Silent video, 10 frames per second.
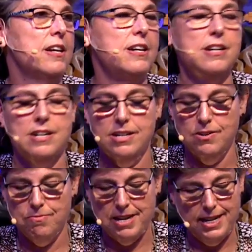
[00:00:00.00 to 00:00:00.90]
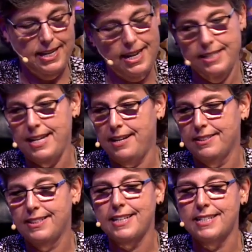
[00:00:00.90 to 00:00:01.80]
Oh, my God, yeah.
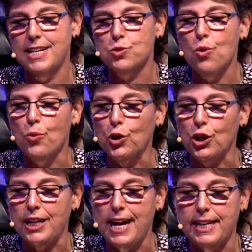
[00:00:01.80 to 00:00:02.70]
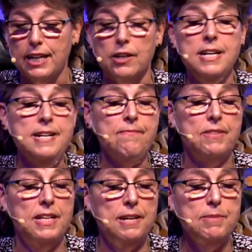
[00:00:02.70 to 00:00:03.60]
That's what we're looking at here.
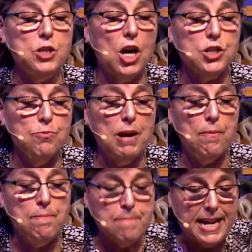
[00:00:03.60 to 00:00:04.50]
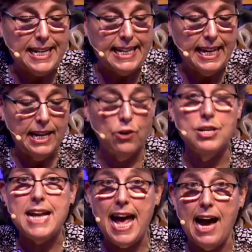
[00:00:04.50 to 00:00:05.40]
Let me talk to you about Medicare
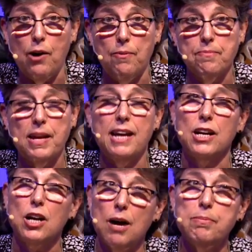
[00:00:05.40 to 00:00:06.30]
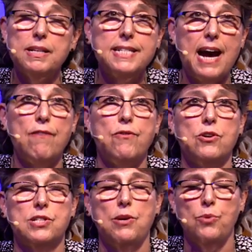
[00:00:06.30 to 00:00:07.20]
Now and a couple of
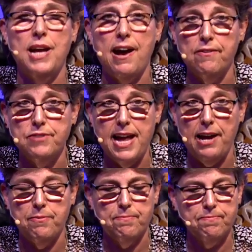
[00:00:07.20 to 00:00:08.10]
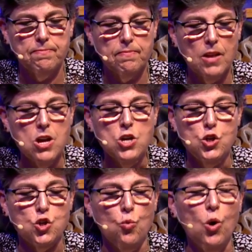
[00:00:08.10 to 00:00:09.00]
downfalls that we have now.
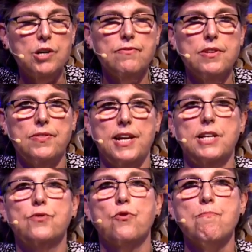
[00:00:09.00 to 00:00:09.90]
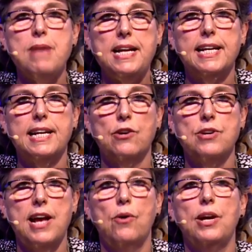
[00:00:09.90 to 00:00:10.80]
So one of the things for Medicare
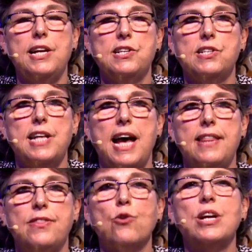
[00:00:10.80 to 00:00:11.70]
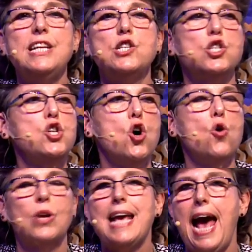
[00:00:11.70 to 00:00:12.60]
Now is that there is
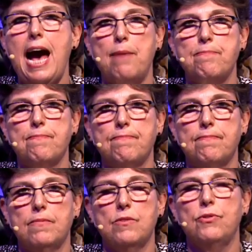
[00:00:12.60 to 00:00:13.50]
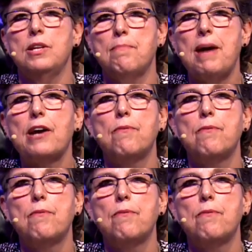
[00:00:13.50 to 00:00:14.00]
no cap for the amount